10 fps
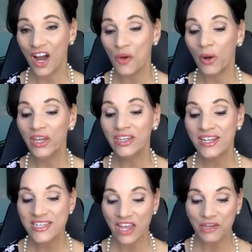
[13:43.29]
I want you to
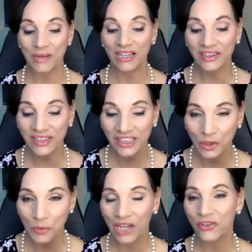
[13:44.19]
tell them a little
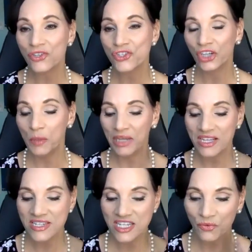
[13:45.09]
about your journey,
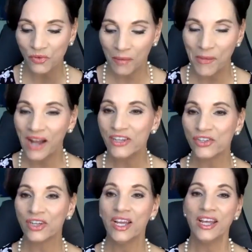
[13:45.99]
because it's a
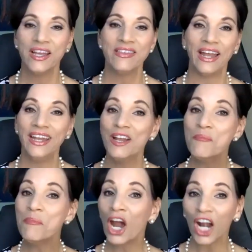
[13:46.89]
reminder that in
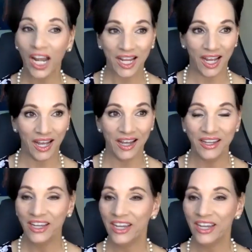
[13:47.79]
America,